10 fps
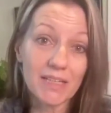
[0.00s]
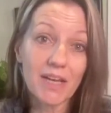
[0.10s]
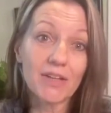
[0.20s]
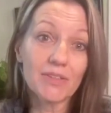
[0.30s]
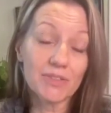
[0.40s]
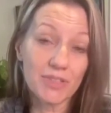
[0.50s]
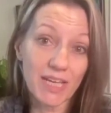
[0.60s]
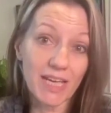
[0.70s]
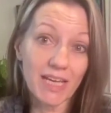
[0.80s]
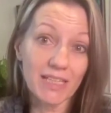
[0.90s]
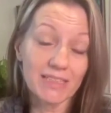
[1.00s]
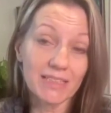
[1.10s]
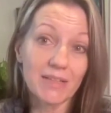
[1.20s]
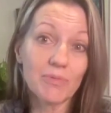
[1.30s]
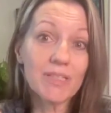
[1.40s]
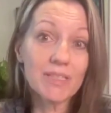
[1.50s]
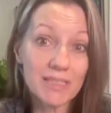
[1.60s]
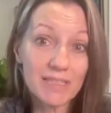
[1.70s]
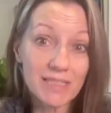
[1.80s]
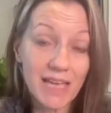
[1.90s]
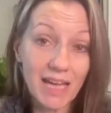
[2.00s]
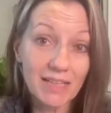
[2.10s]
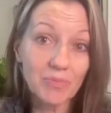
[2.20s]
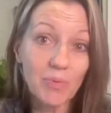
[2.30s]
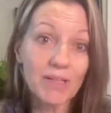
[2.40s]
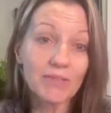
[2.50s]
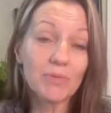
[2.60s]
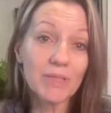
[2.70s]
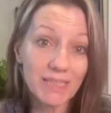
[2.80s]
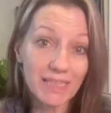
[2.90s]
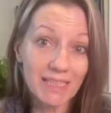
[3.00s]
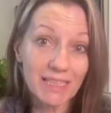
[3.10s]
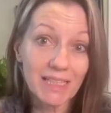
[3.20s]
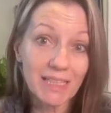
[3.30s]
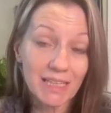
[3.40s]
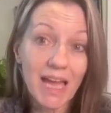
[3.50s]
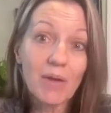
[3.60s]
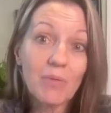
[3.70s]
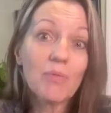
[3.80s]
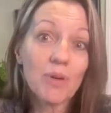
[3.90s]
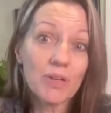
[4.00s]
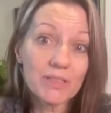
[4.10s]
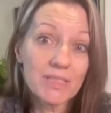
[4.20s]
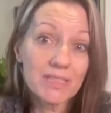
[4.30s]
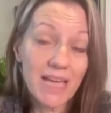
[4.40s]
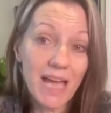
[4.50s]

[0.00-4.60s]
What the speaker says: to understand the risks and what really, how it works.